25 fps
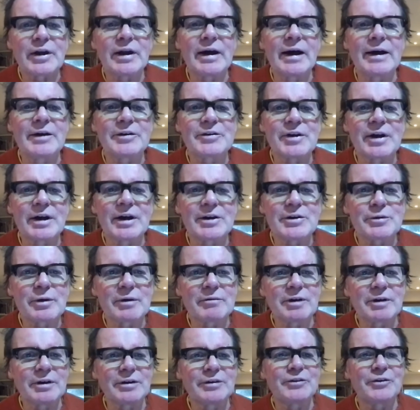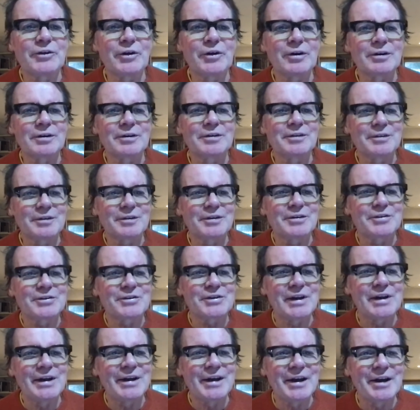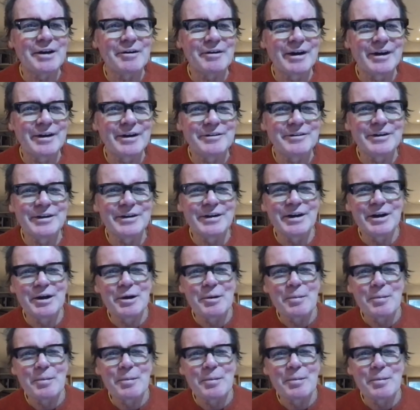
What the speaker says: nice to have a dog keeping around. And